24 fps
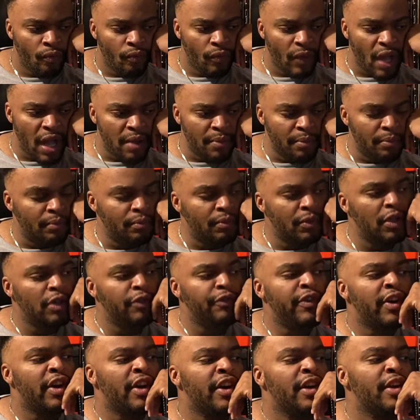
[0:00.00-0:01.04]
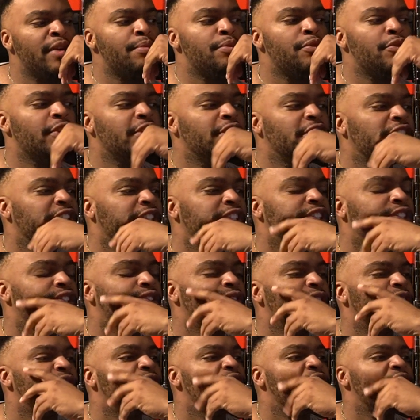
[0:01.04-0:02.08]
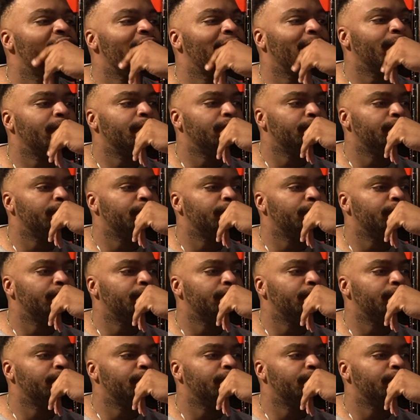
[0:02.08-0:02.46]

I'm very appreciative of that.